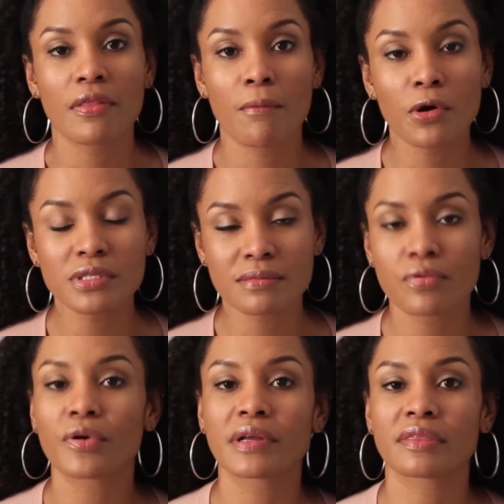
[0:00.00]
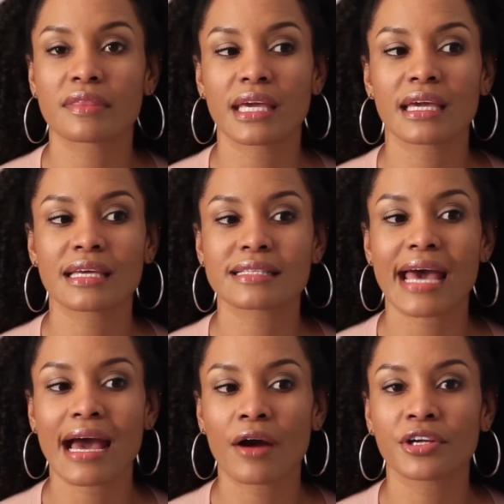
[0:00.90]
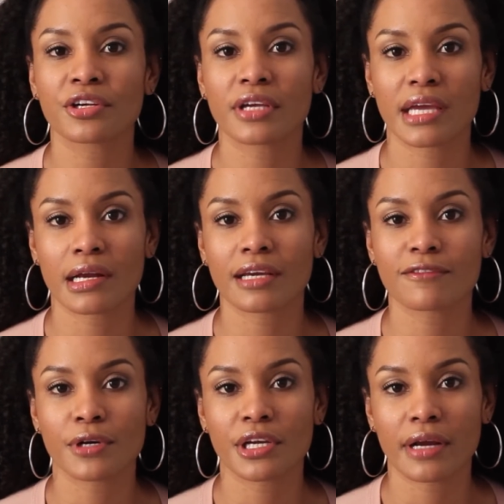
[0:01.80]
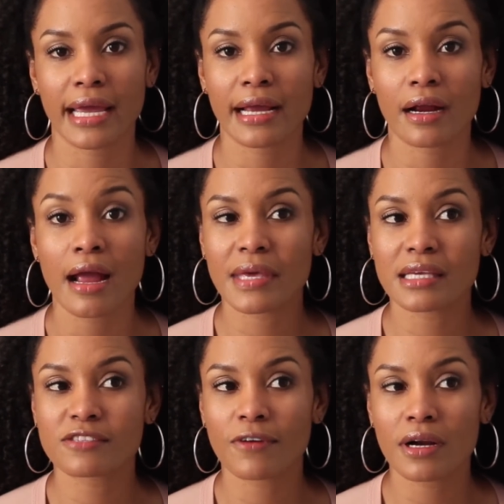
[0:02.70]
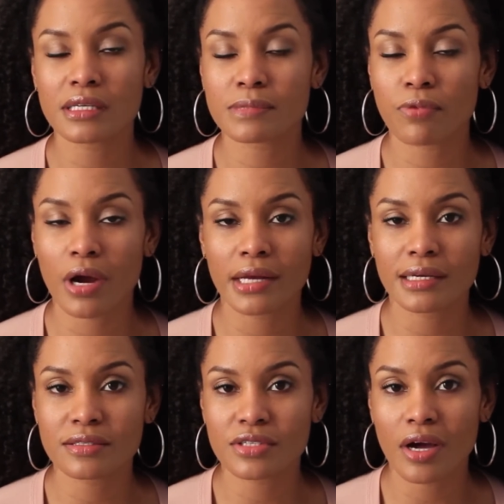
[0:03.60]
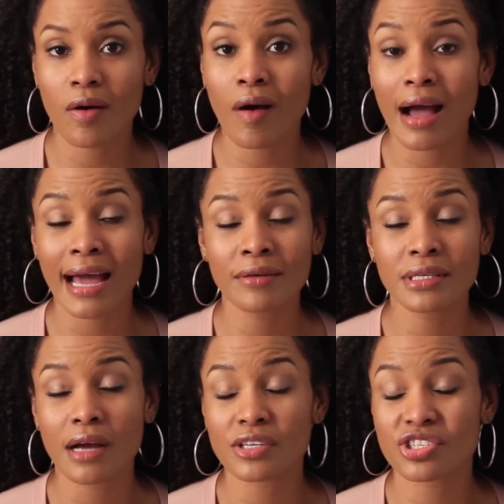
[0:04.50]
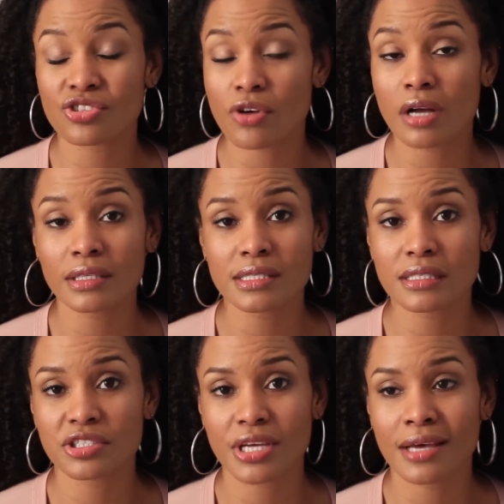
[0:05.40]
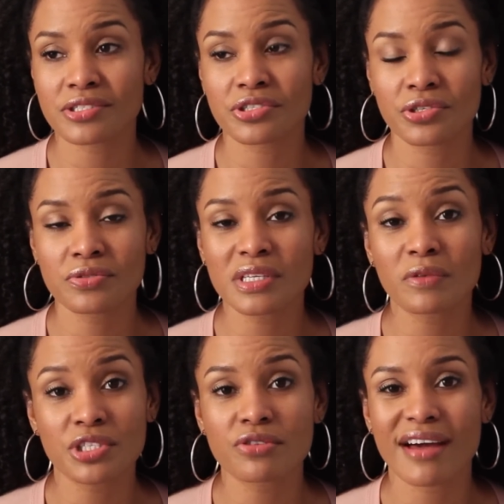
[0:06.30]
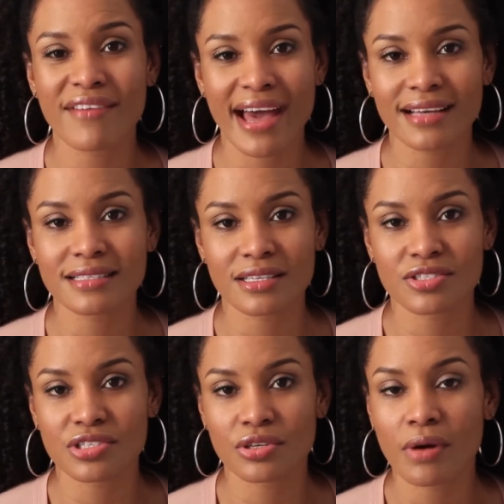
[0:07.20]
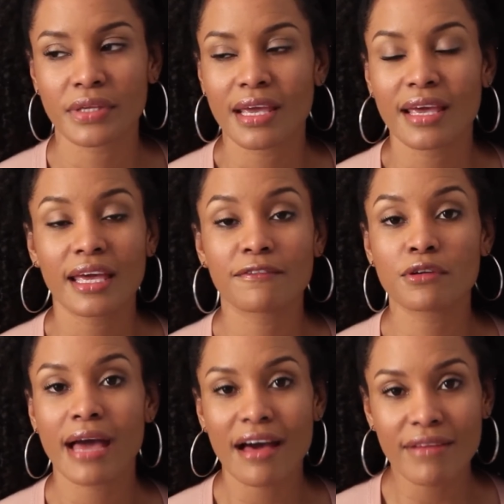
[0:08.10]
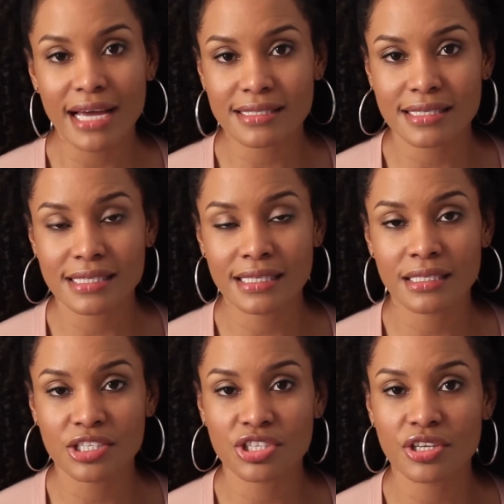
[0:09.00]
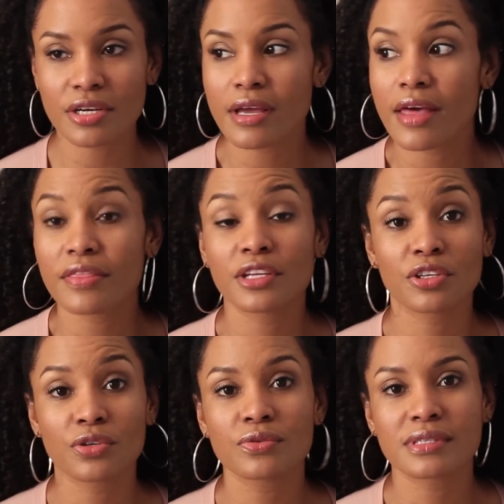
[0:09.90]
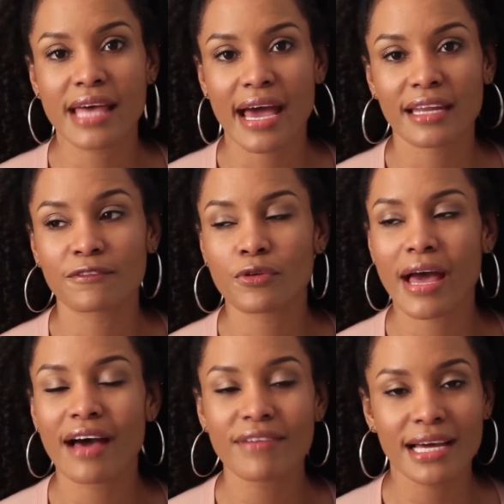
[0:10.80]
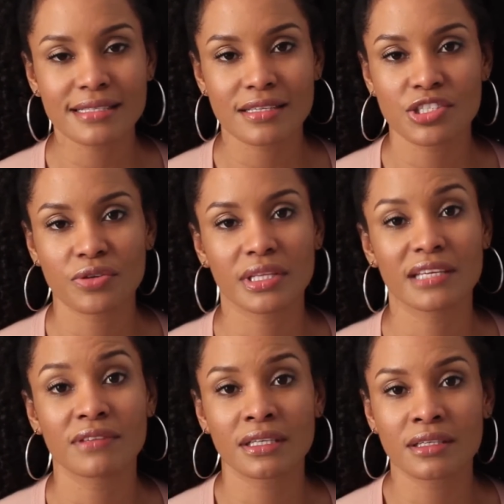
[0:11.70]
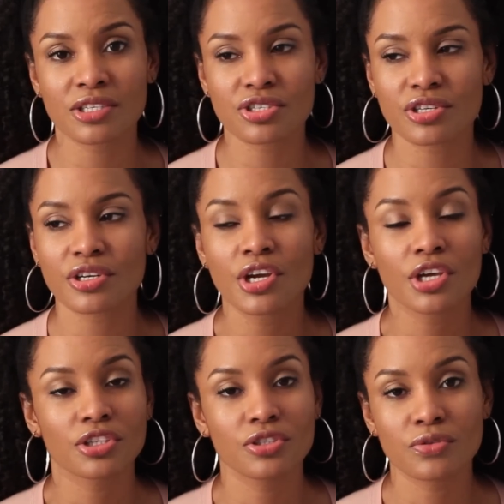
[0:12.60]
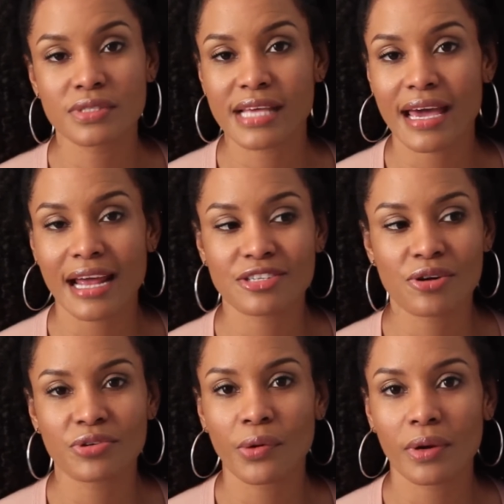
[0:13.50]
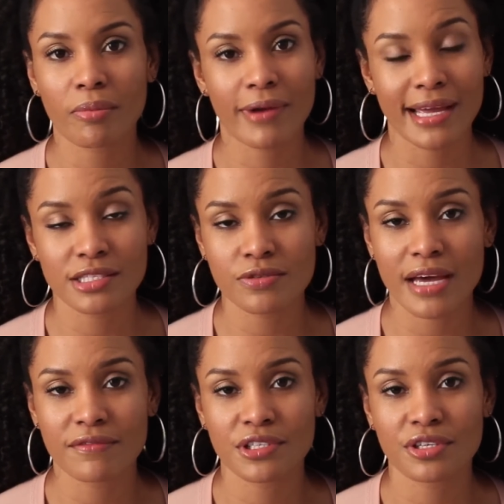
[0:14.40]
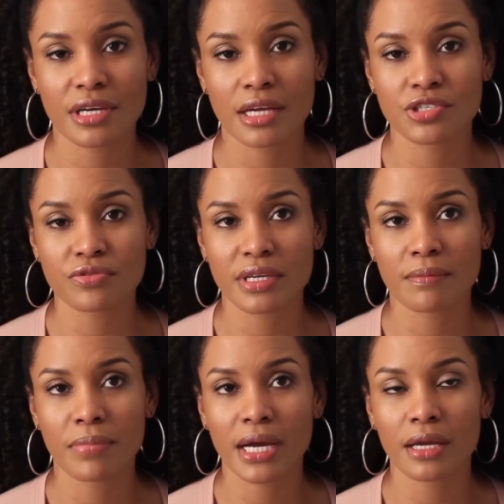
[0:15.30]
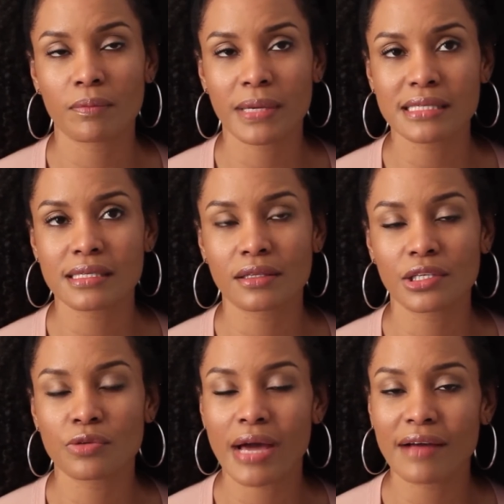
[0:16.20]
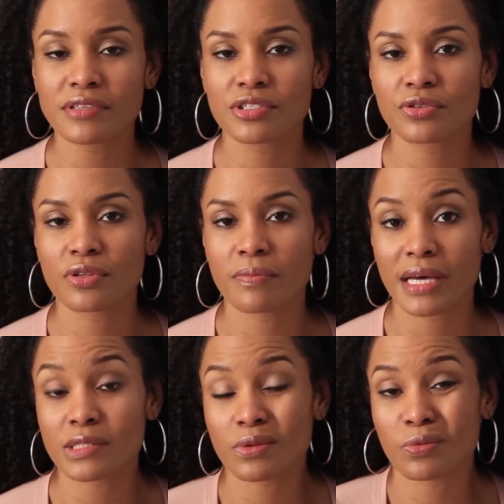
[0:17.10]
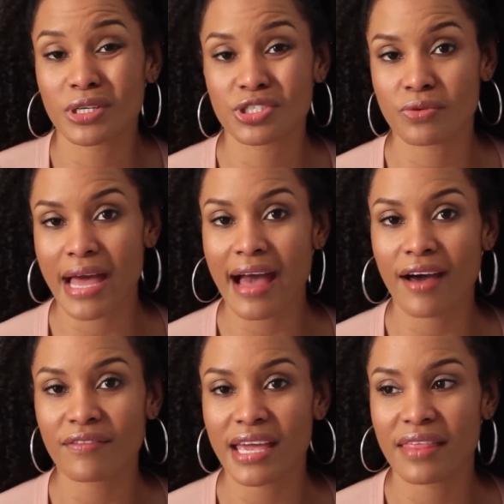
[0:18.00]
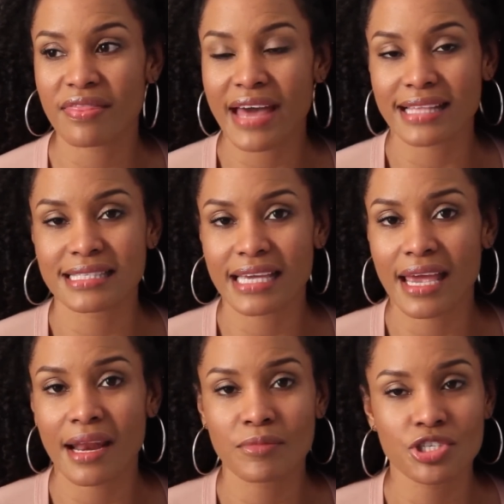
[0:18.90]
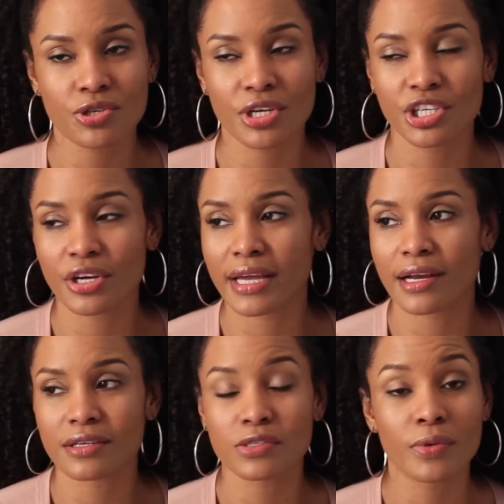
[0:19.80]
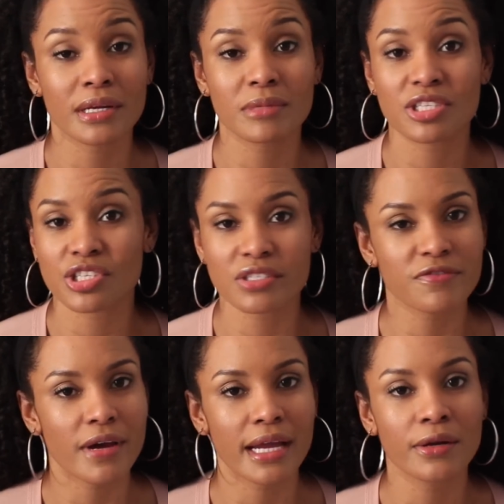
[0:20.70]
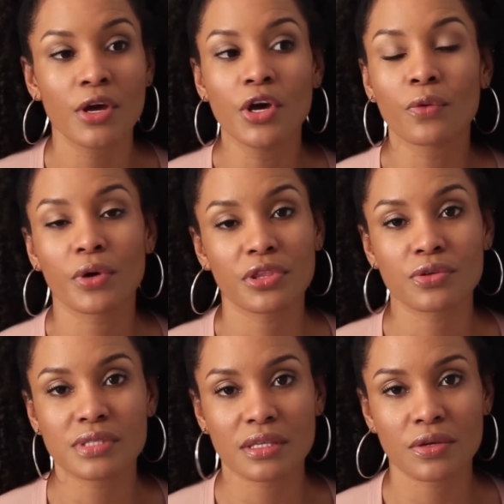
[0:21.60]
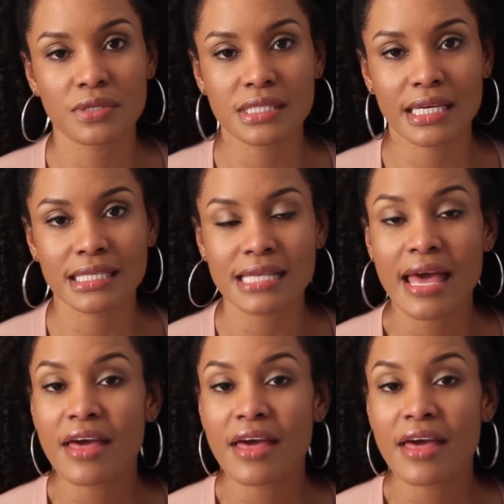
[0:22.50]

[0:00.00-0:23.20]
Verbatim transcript: The most important thing is how you're caring for your hair. As far as products go, I would strongly suggest using what you have access to. If you have access to conditioner, then use that. If you have access to a leave-in conditioner, use that. I don't know what brands you have in your country, but basically you have to do the best with what you have and that's it. And I'm sure your hair is going to be just fine with using those things.